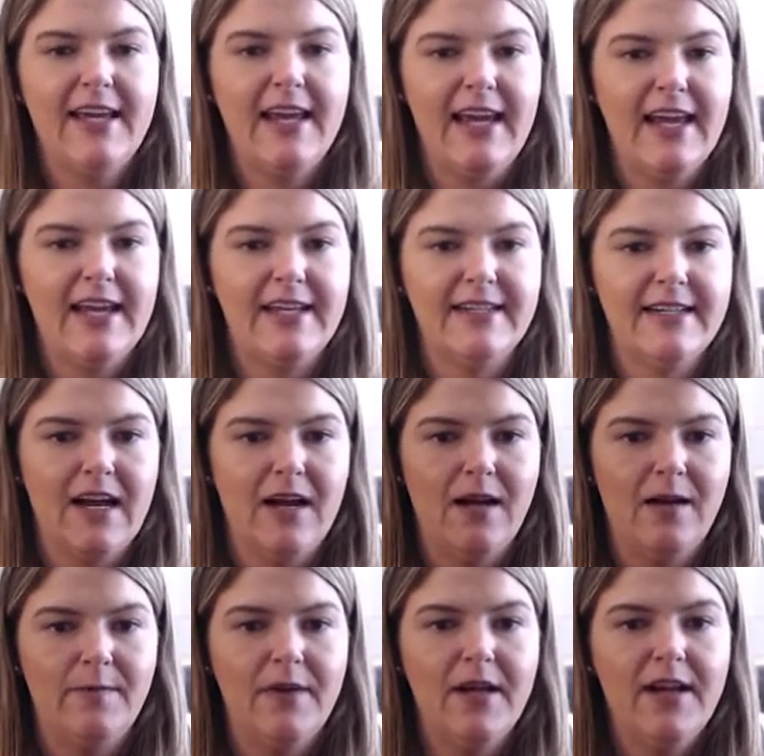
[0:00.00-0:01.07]

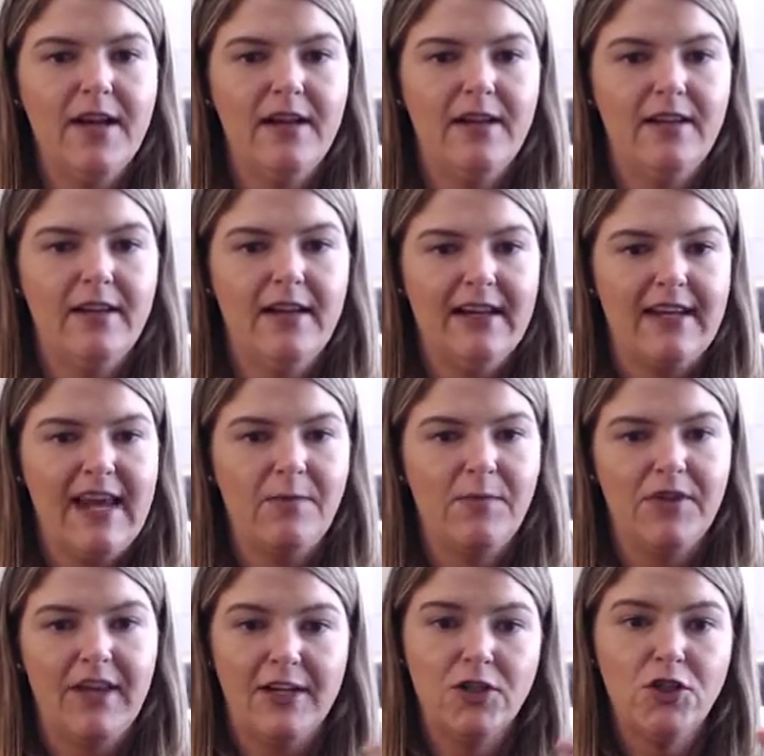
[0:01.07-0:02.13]
And it came with
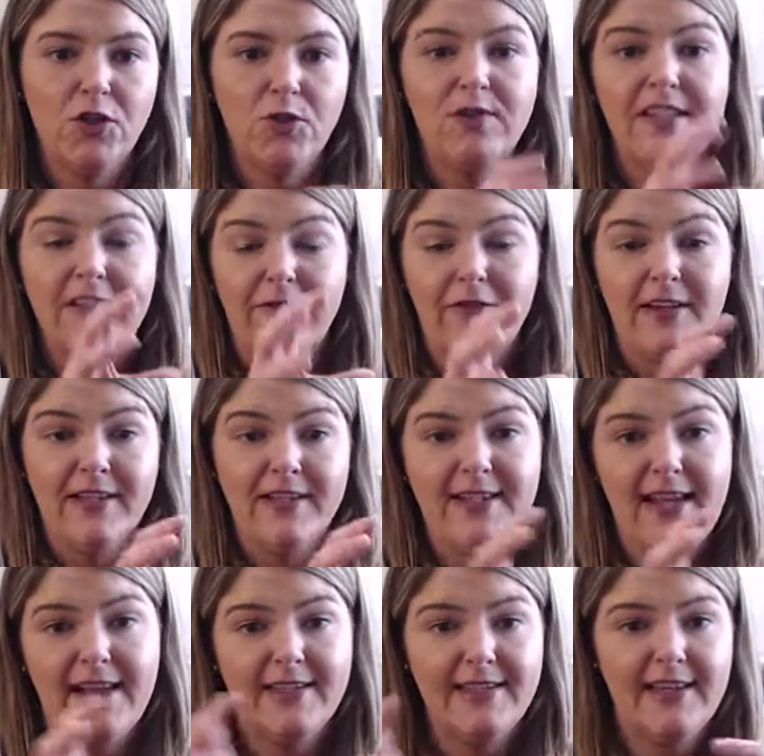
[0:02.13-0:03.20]
like 2 different
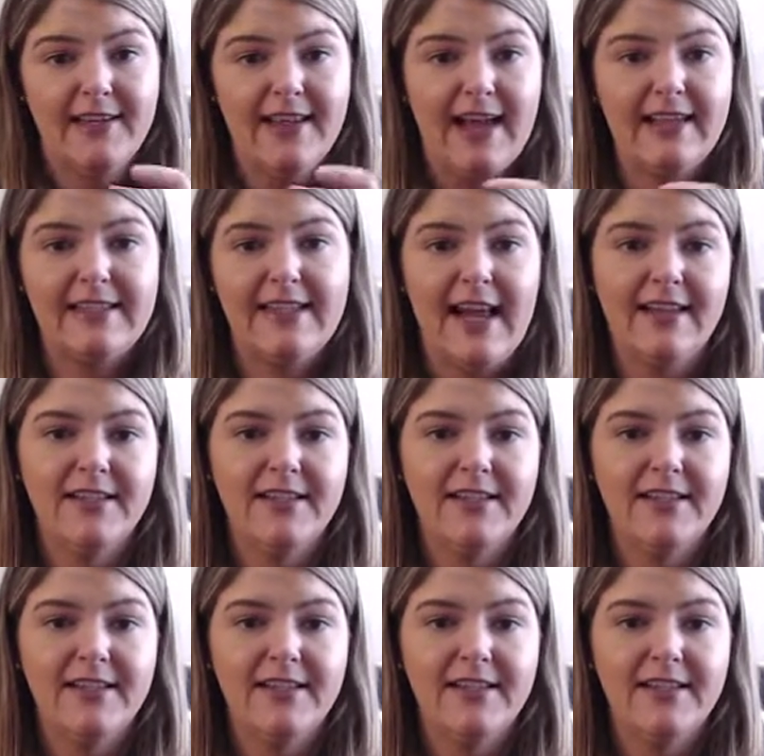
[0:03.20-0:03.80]
scents in that set.